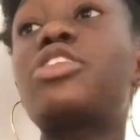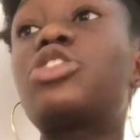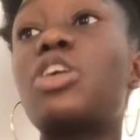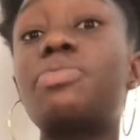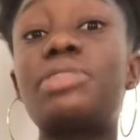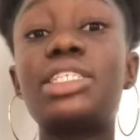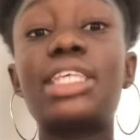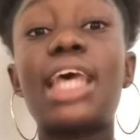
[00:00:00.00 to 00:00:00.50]
things
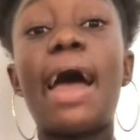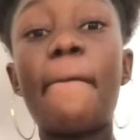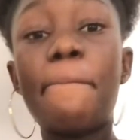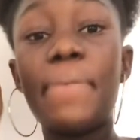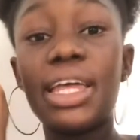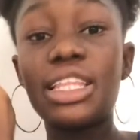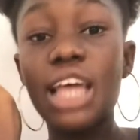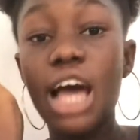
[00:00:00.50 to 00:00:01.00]
are better
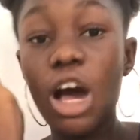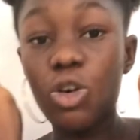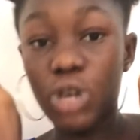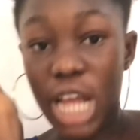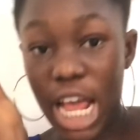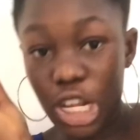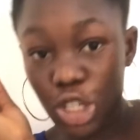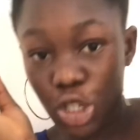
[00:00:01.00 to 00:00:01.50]

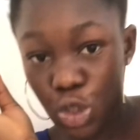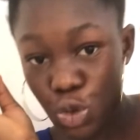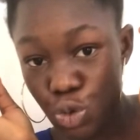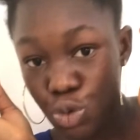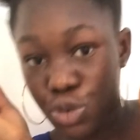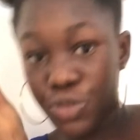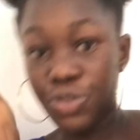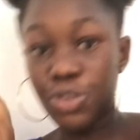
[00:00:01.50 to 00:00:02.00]
understood
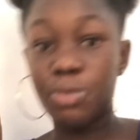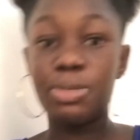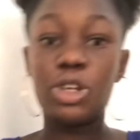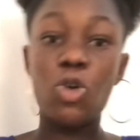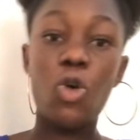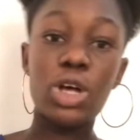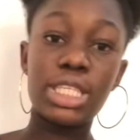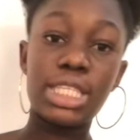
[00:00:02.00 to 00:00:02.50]
from the
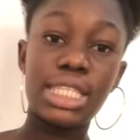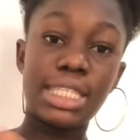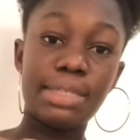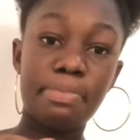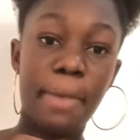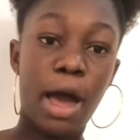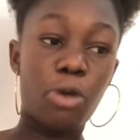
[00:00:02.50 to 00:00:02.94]
horse's mouth.